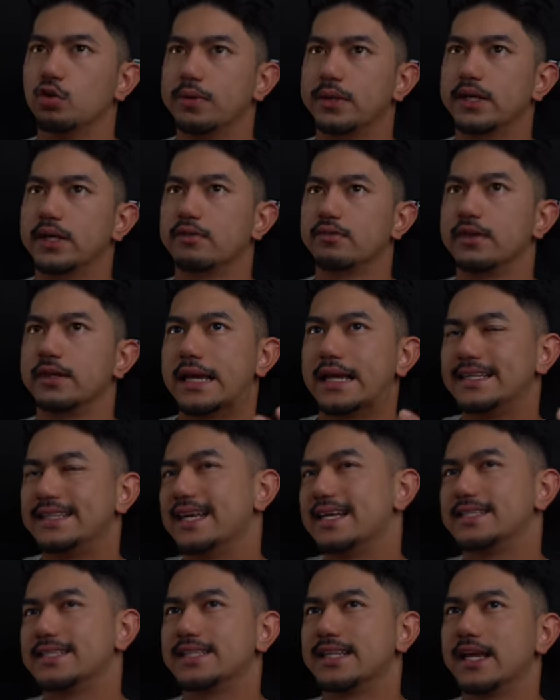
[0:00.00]
You'll be given a
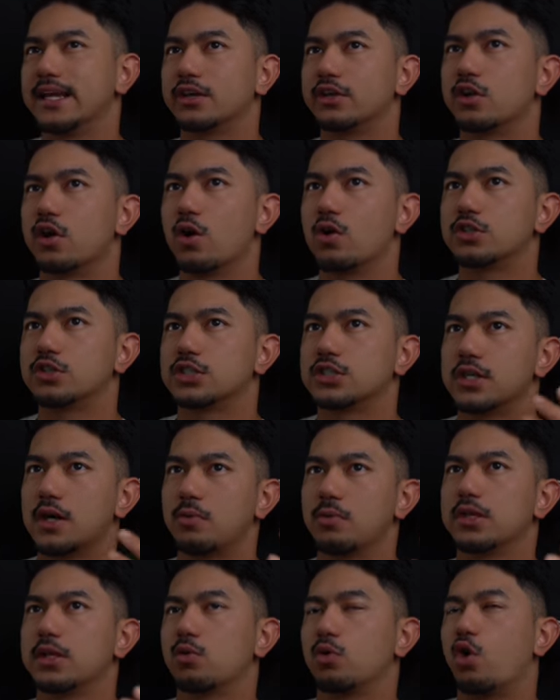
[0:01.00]
designated coach,
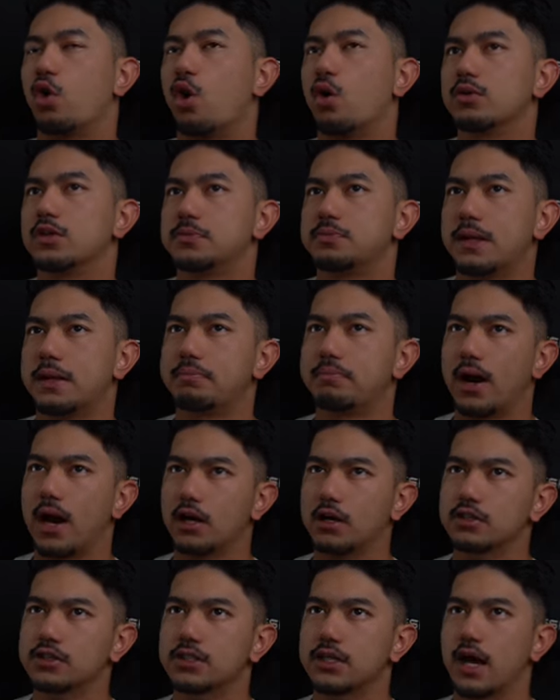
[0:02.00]
someone that will always be
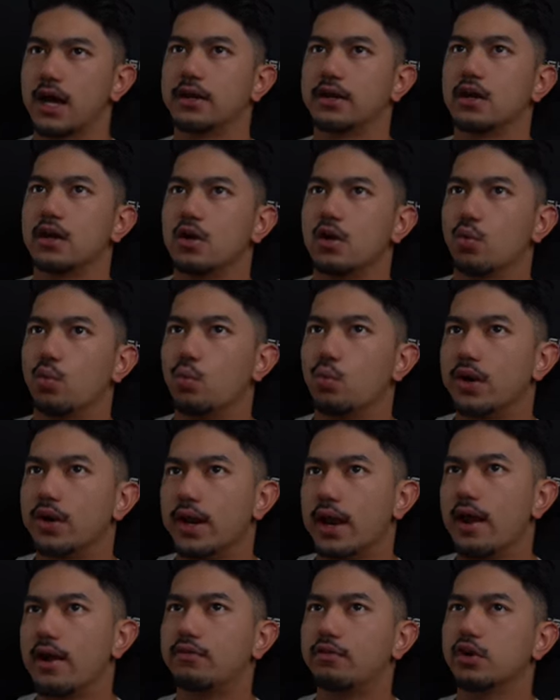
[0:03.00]
by your side
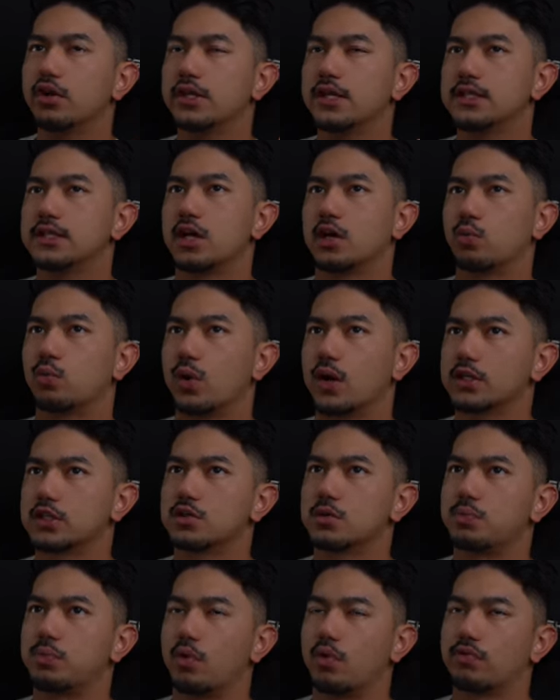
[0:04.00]
whenever you need
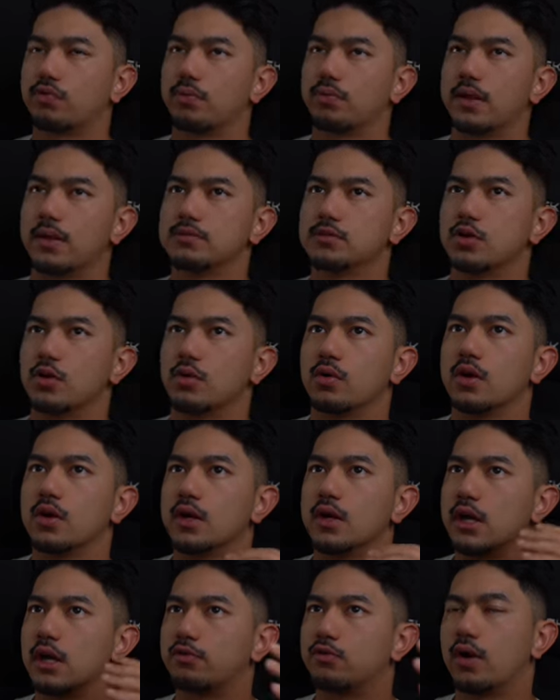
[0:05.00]
direct support from them. So
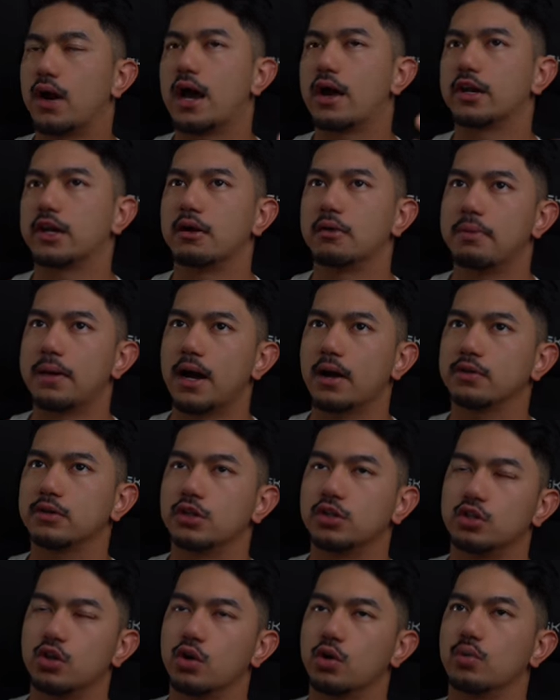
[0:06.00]
if you're out and
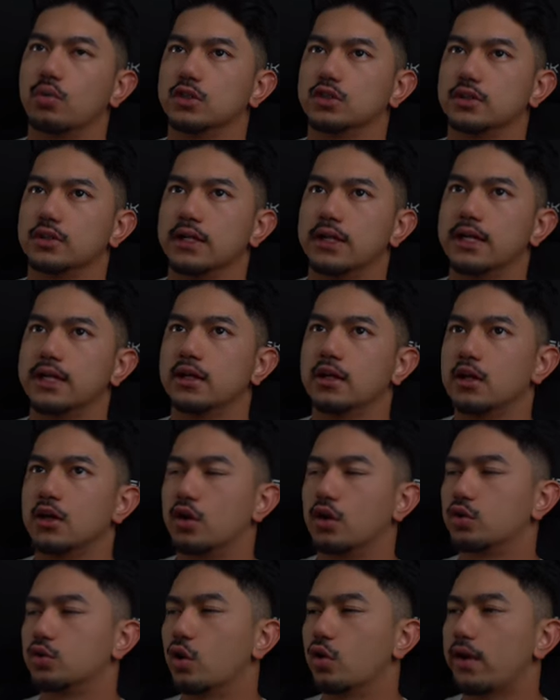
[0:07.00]
about, you don't know what to eat,
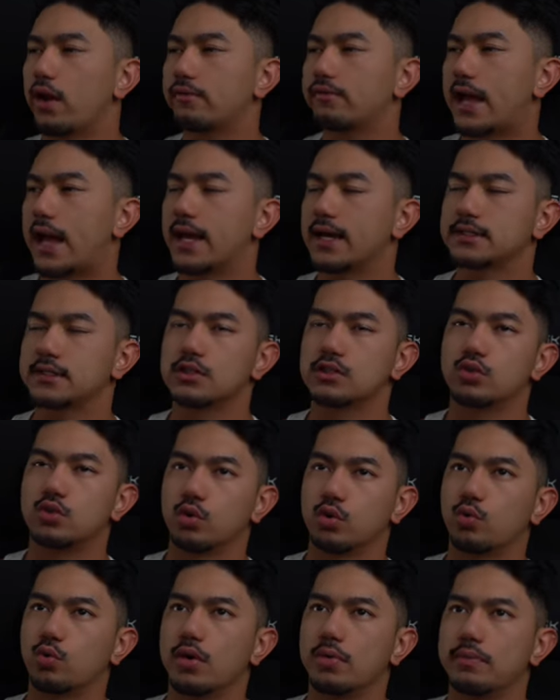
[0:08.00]
or don't have access
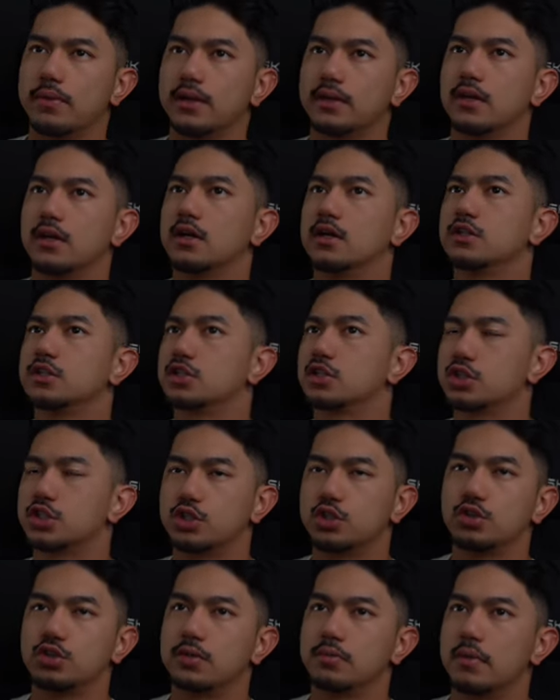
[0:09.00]
to equipment,
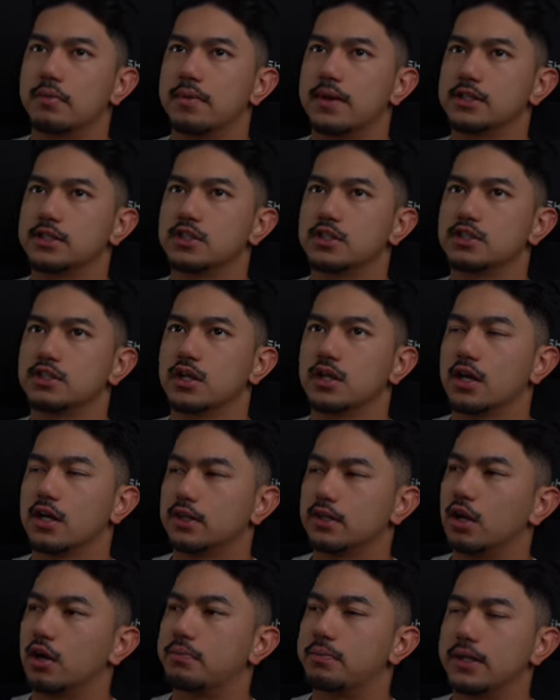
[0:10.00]
just shoot them a message
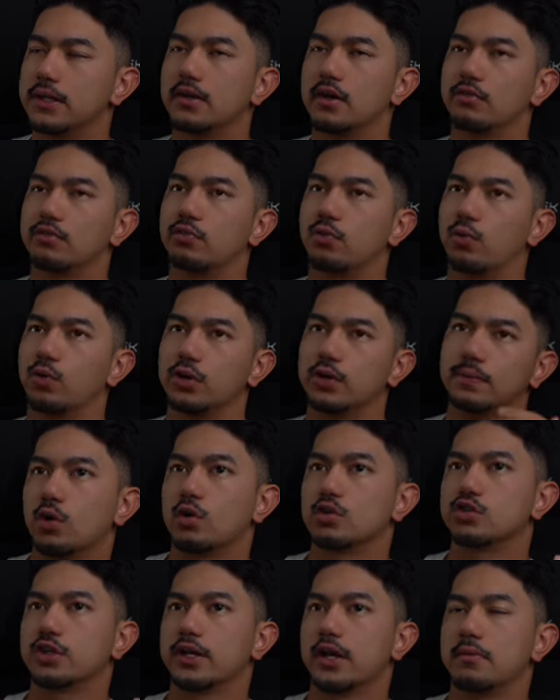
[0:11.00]
they'll be there for you.
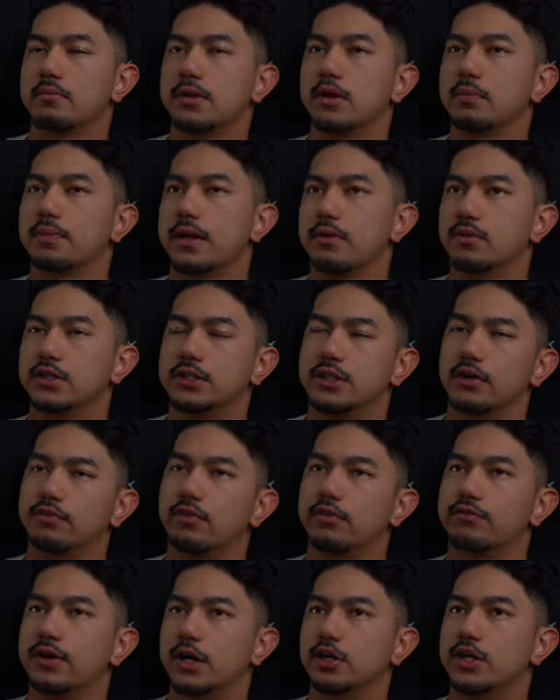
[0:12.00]
You'll also get a meal plan with
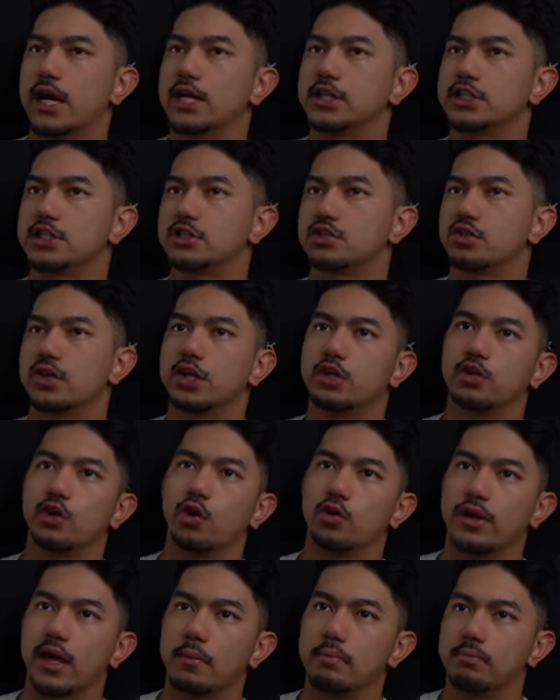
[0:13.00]
different variations so that
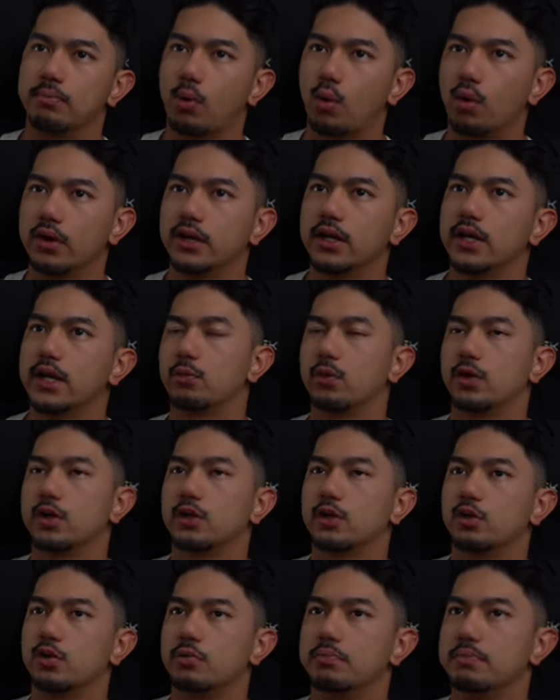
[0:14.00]
you don't get bored. It will
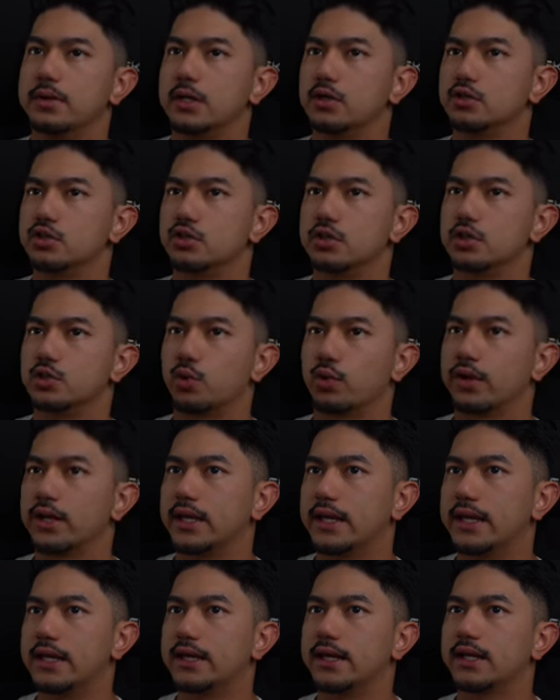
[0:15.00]
include meals you
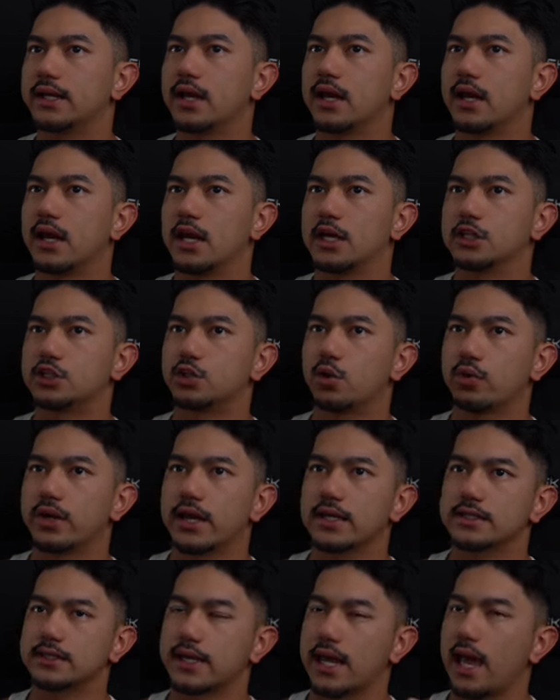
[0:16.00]
enjoy eating and
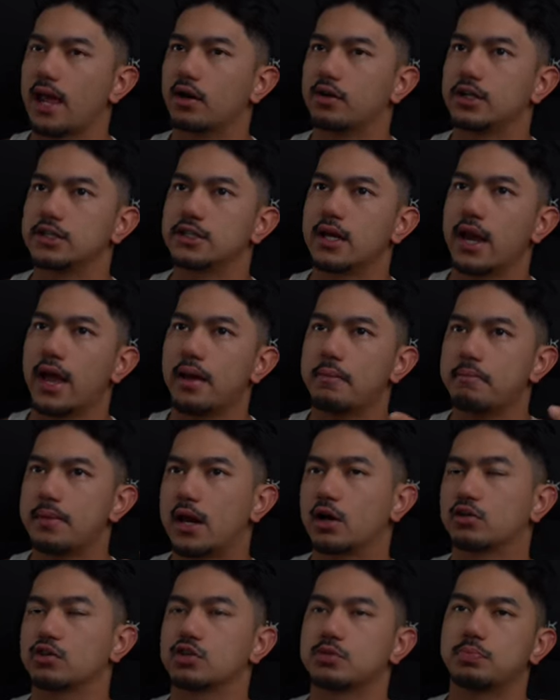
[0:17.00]
showcase calories and
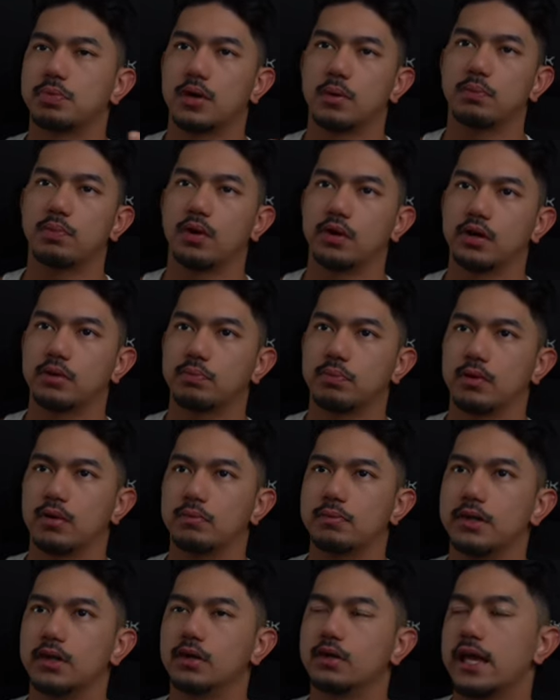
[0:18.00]
macros per product
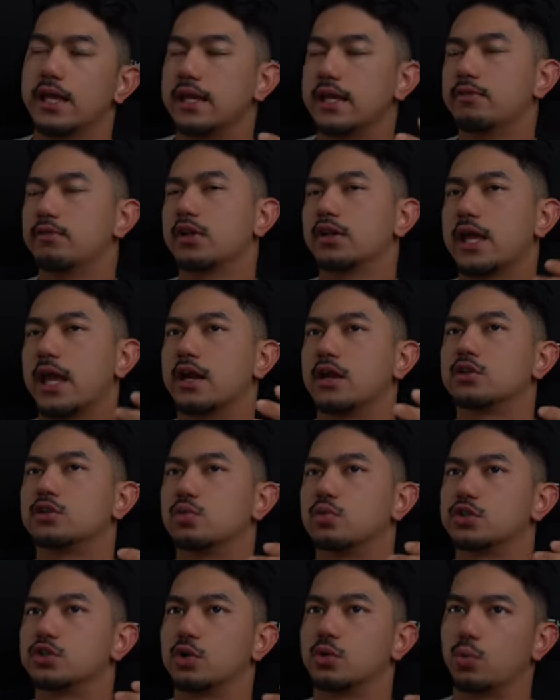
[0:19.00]
per meal and even cater
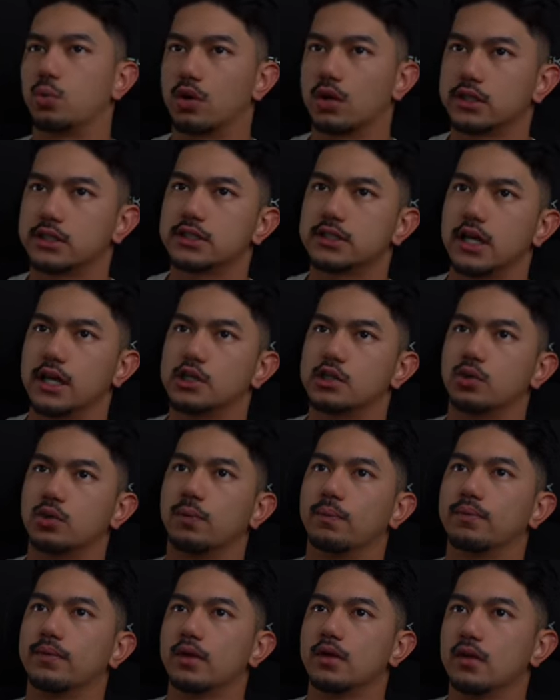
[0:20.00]
towards your work
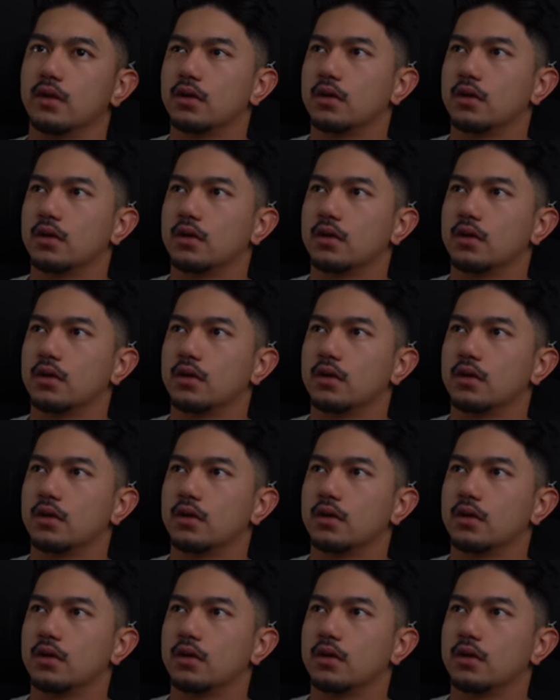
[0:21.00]
schedule.